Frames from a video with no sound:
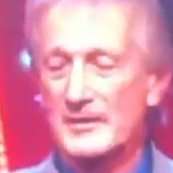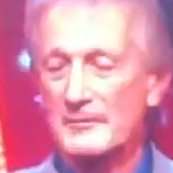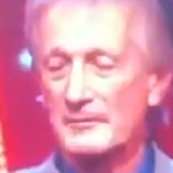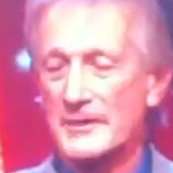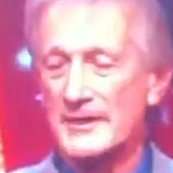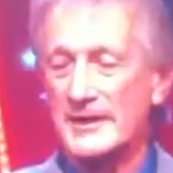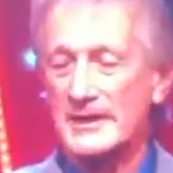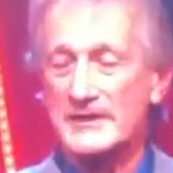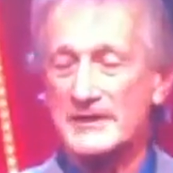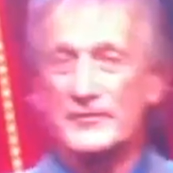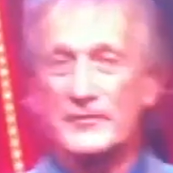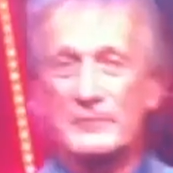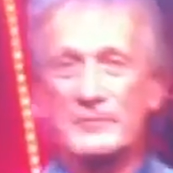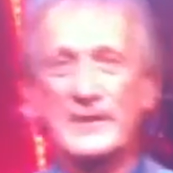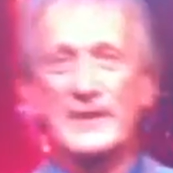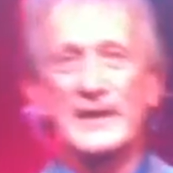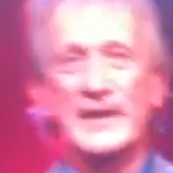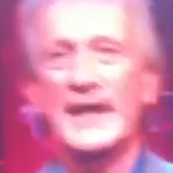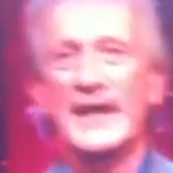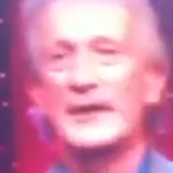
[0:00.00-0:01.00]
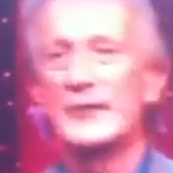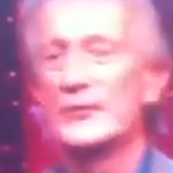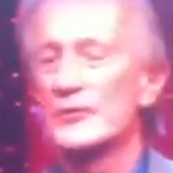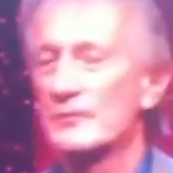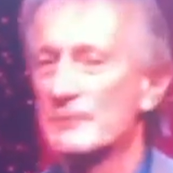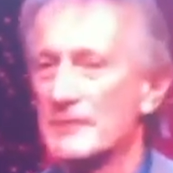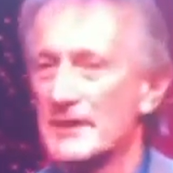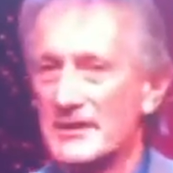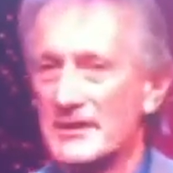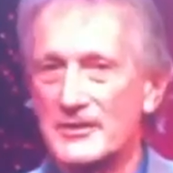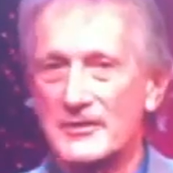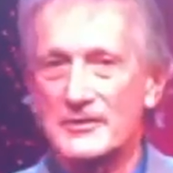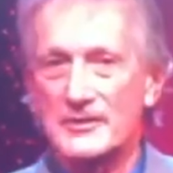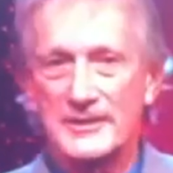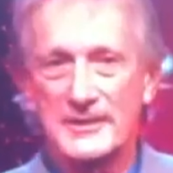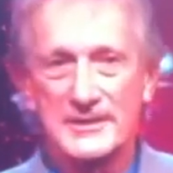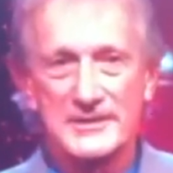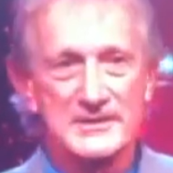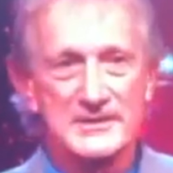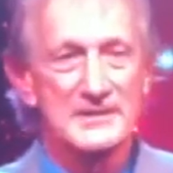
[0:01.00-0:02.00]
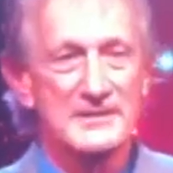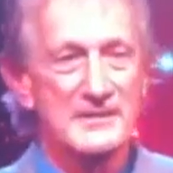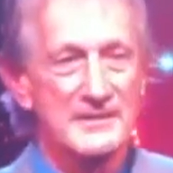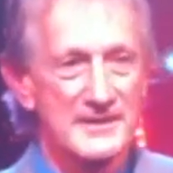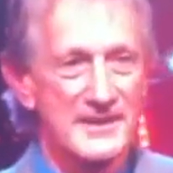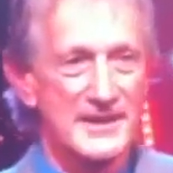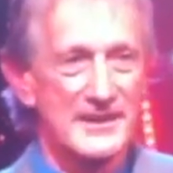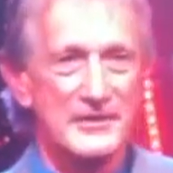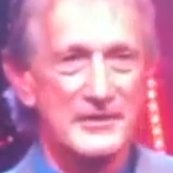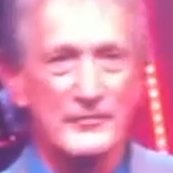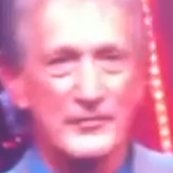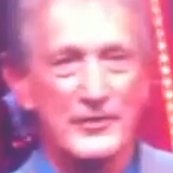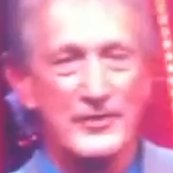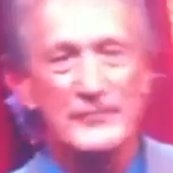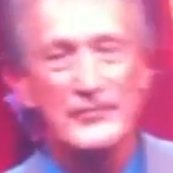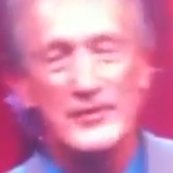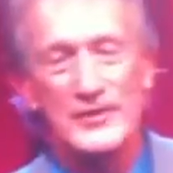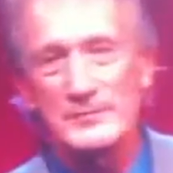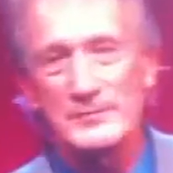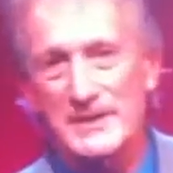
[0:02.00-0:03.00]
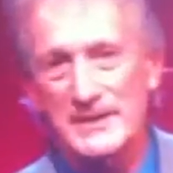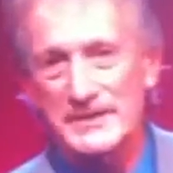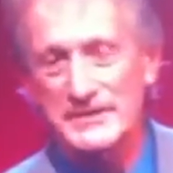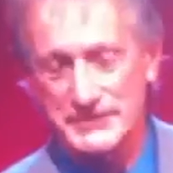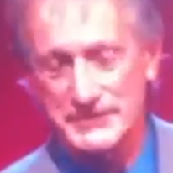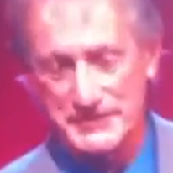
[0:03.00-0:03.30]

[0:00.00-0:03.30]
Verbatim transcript: but it is for me and all my colleagues. Thank you very, very much.